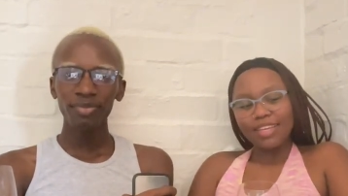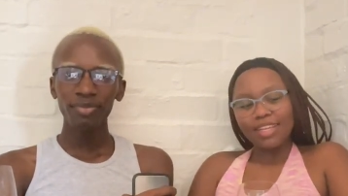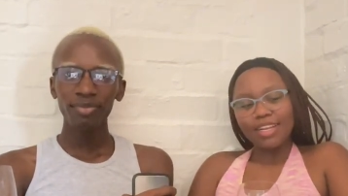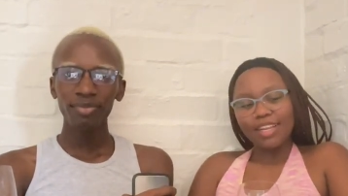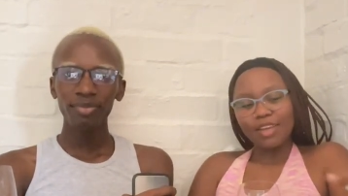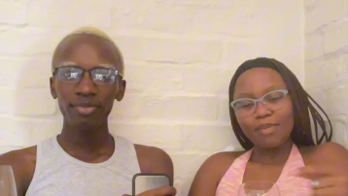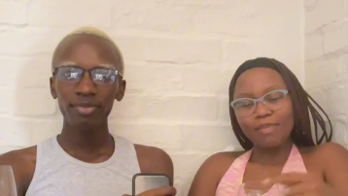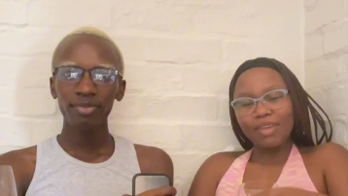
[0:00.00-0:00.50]

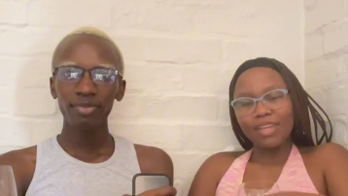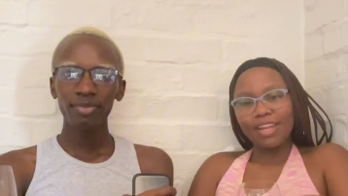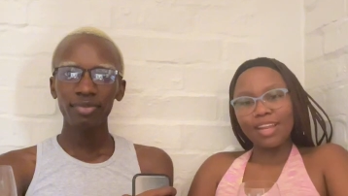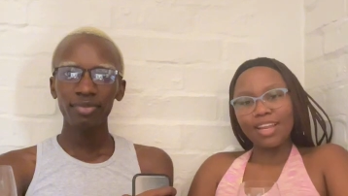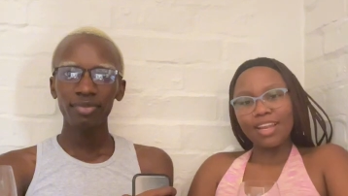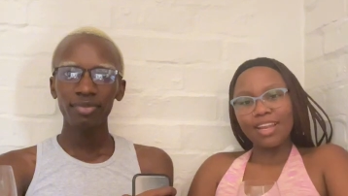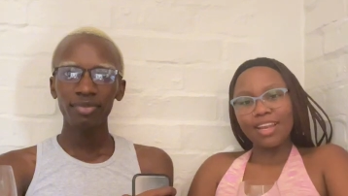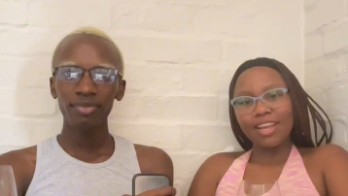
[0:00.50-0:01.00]
Speaker 1: Yeah,
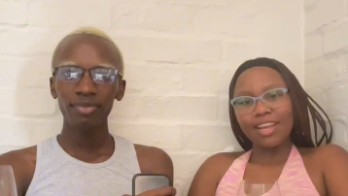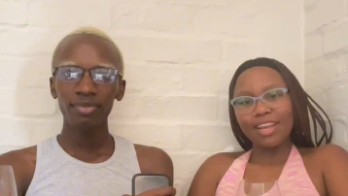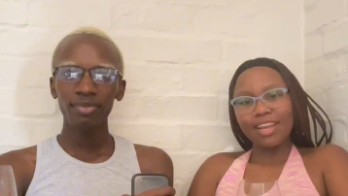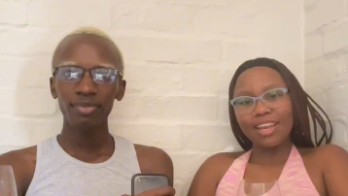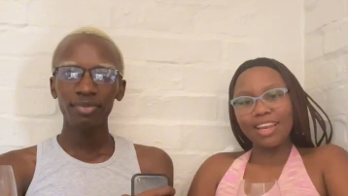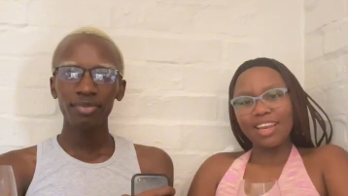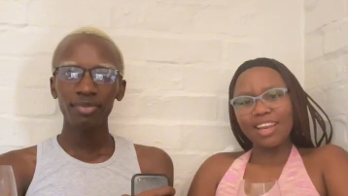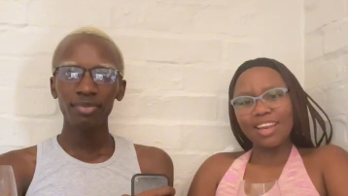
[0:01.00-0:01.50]

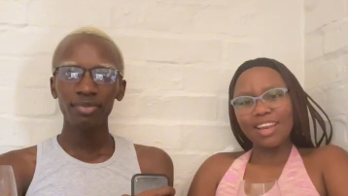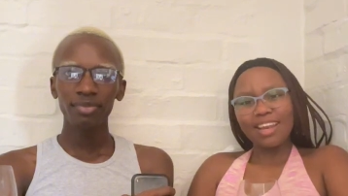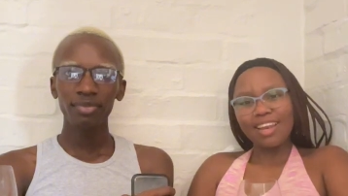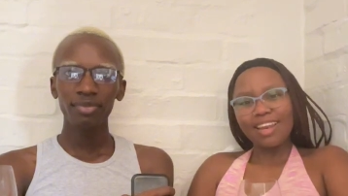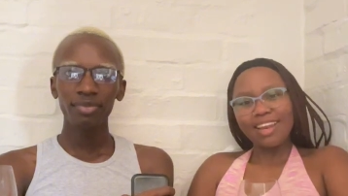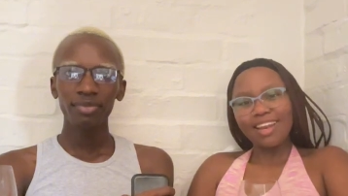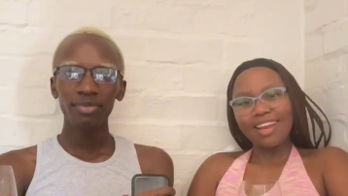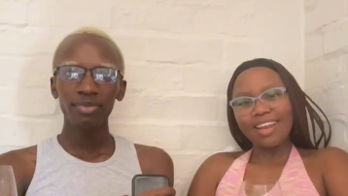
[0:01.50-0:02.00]

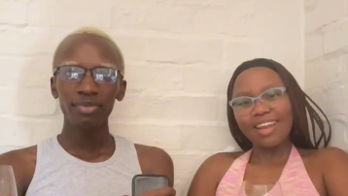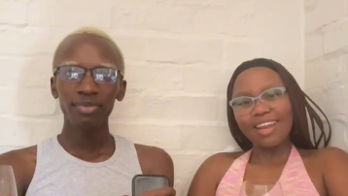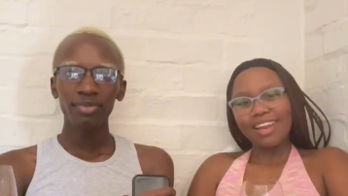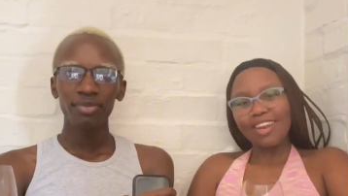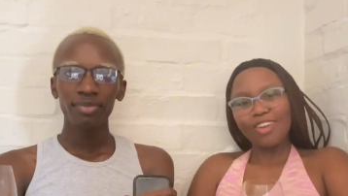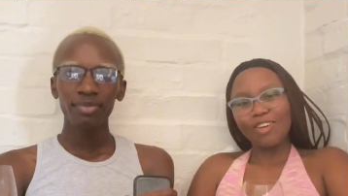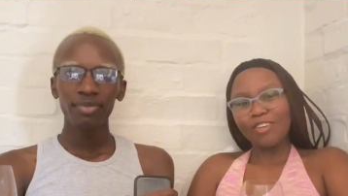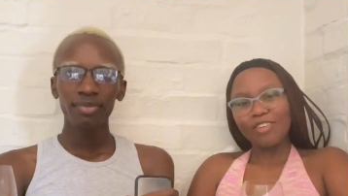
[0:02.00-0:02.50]
man.
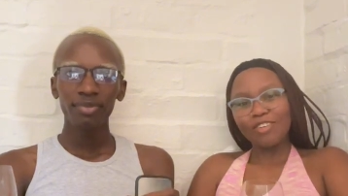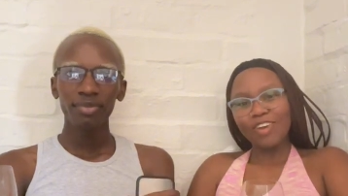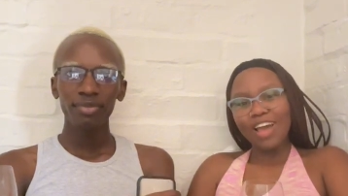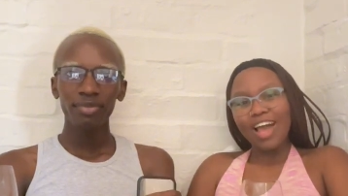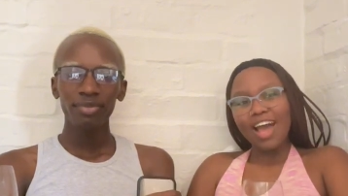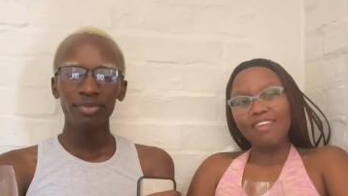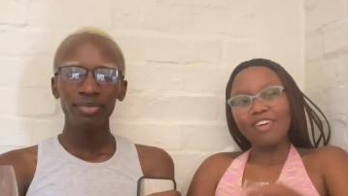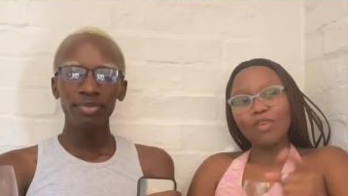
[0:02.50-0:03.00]
No.
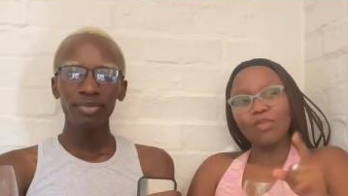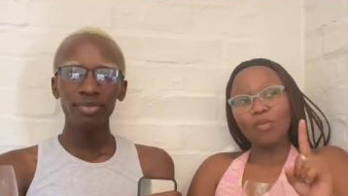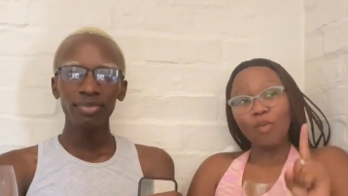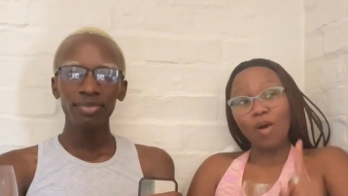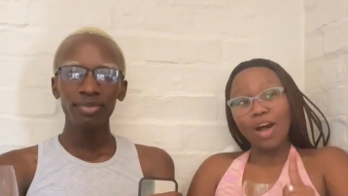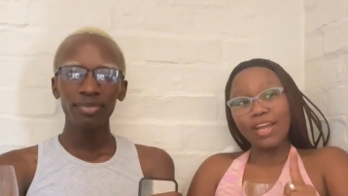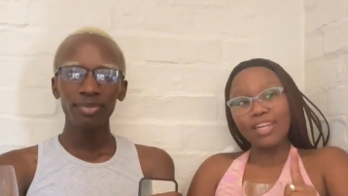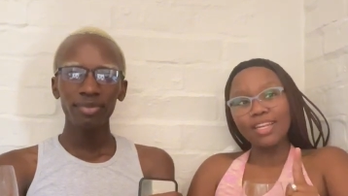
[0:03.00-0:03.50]
I've had
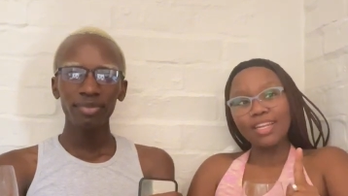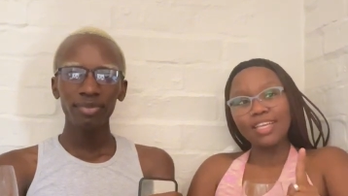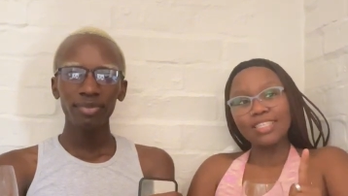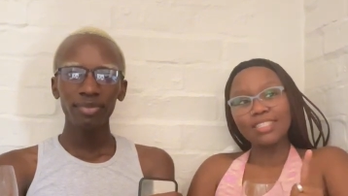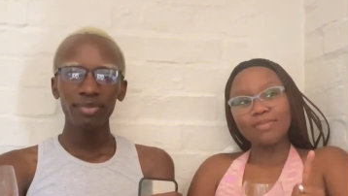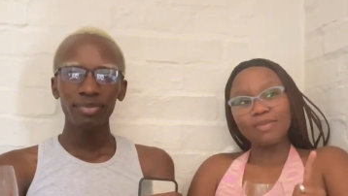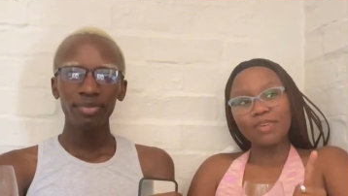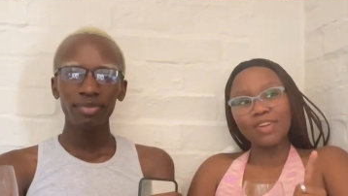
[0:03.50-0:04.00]
one
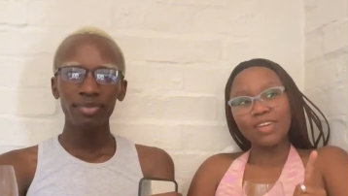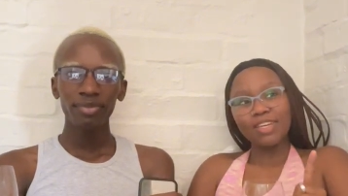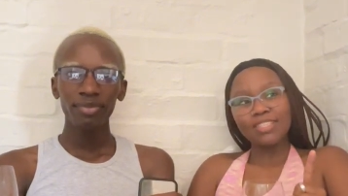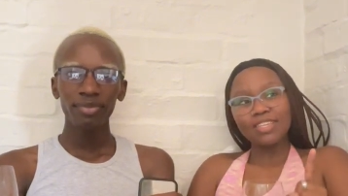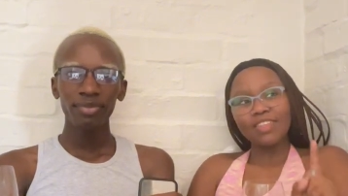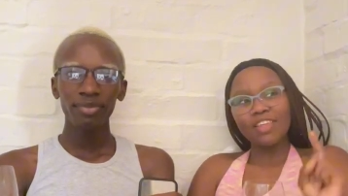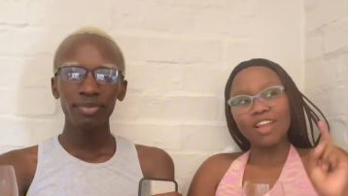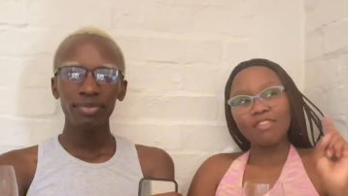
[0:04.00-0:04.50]
experience
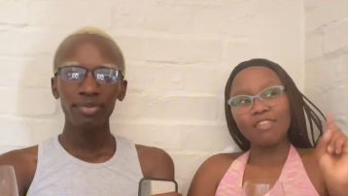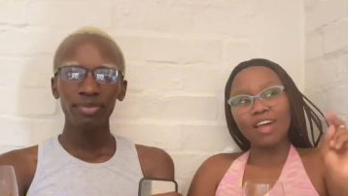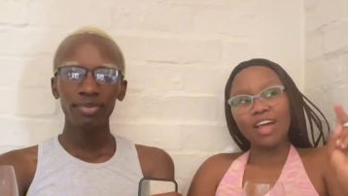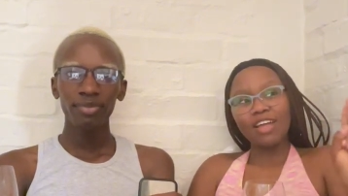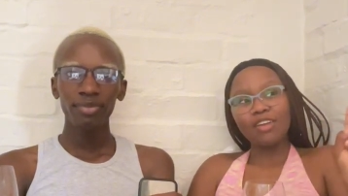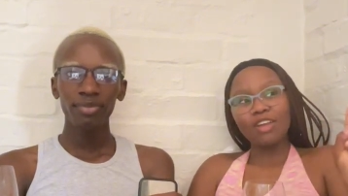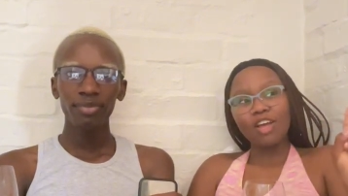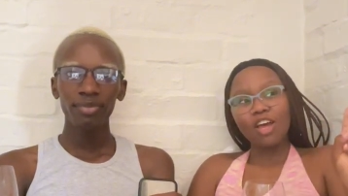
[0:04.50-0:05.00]
and then I've
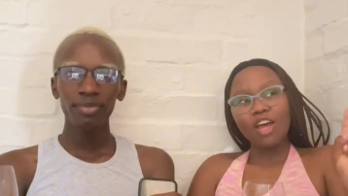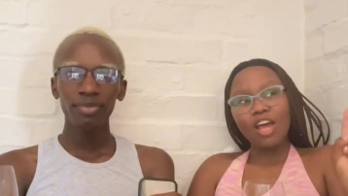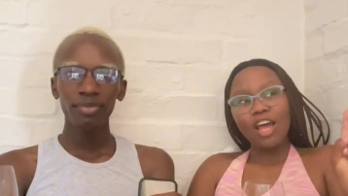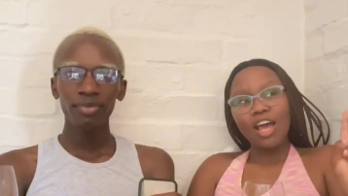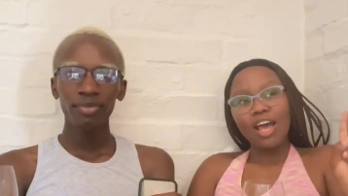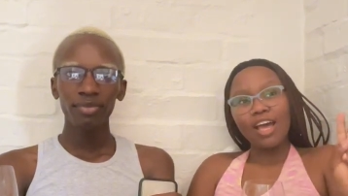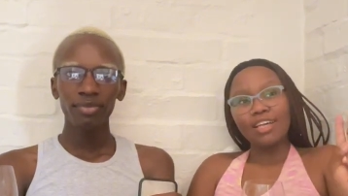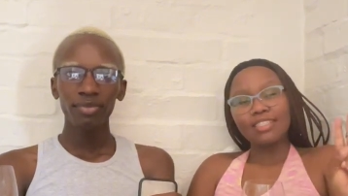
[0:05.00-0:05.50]
had
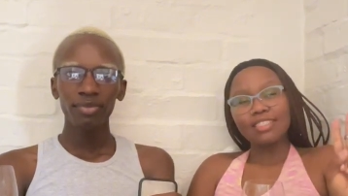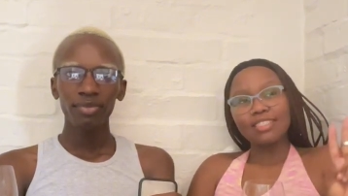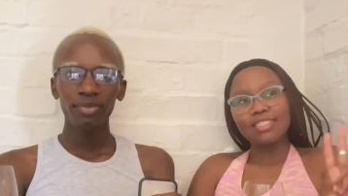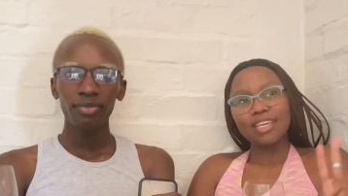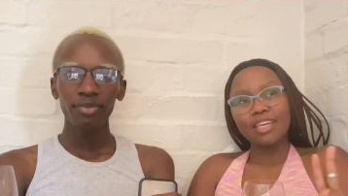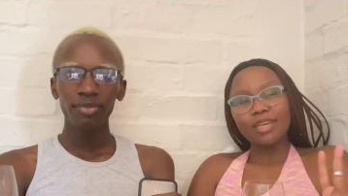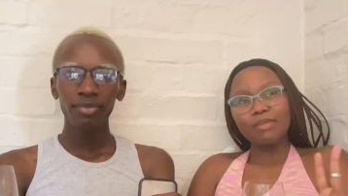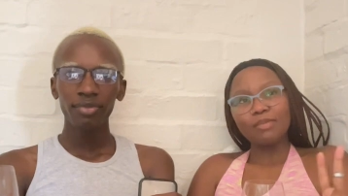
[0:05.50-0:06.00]
a
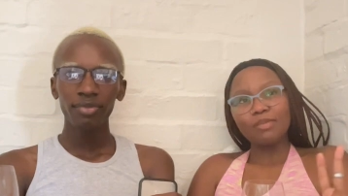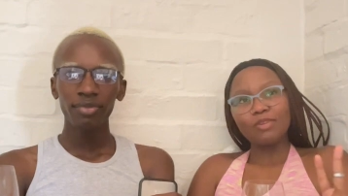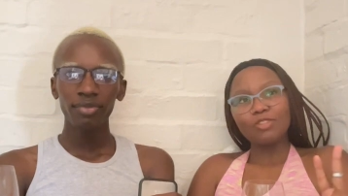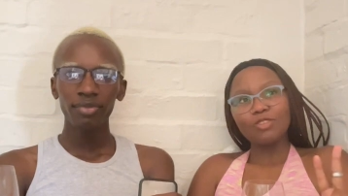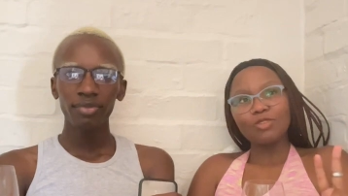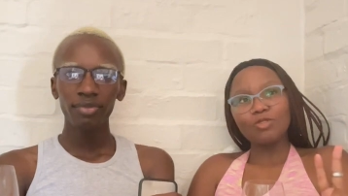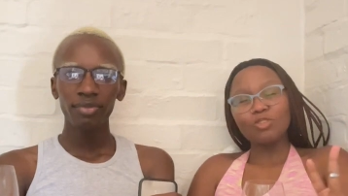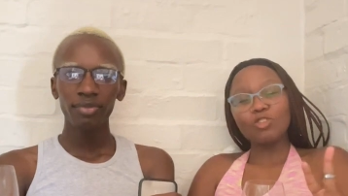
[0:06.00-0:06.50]
second
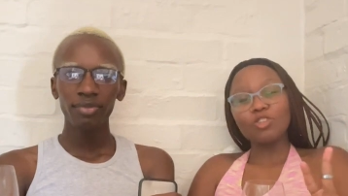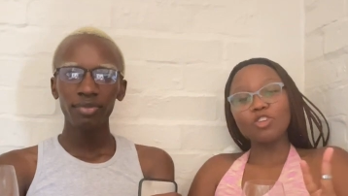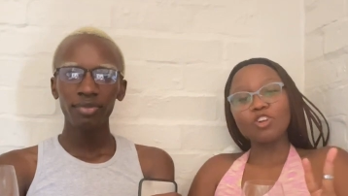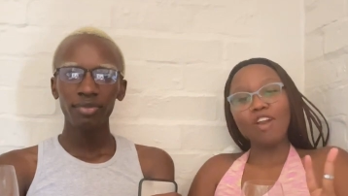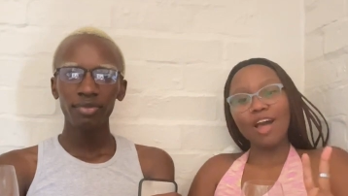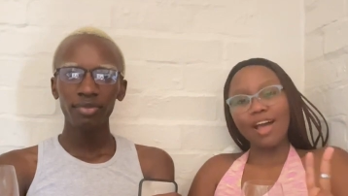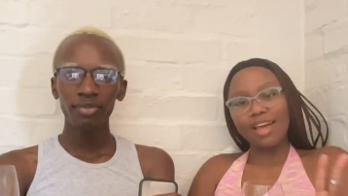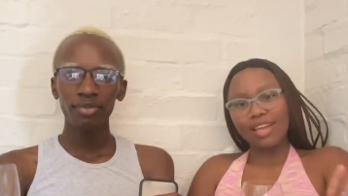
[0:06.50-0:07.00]
person who
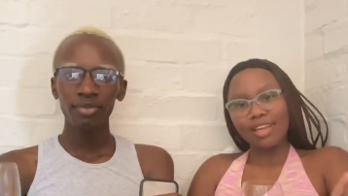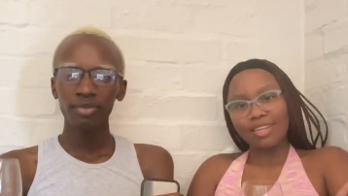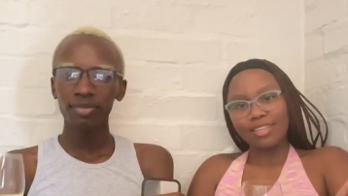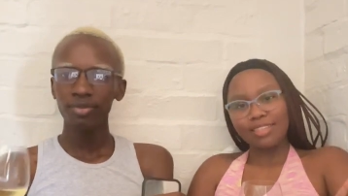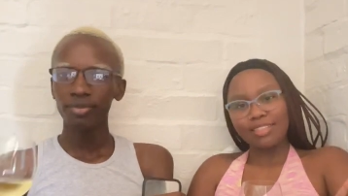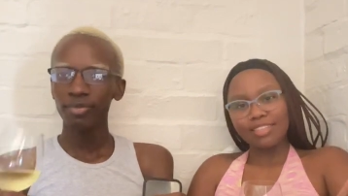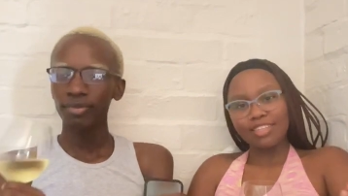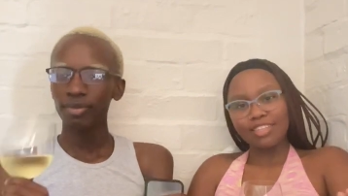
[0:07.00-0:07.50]
tried